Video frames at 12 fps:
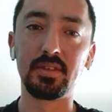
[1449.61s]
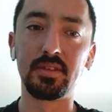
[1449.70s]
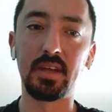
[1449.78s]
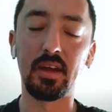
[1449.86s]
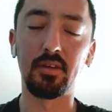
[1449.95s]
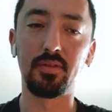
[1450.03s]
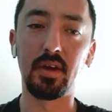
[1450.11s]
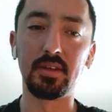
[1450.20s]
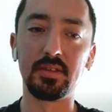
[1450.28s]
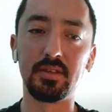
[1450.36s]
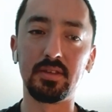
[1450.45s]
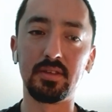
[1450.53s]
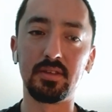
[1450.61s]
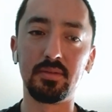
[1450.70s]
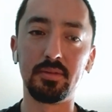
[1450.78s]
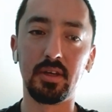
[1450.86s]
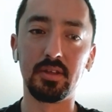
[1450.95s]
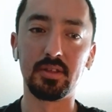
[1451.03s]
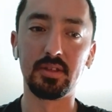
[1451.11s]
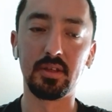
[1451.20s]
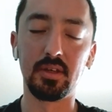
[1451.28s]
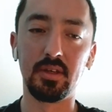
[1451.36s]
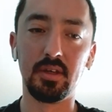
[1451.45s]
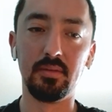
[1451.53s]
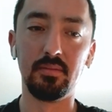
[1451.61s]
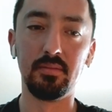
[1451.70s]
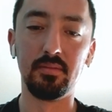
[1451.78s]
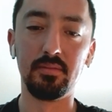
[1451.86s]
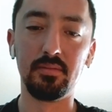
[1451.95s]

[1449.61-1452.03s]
sacrifices, to be honest. Well,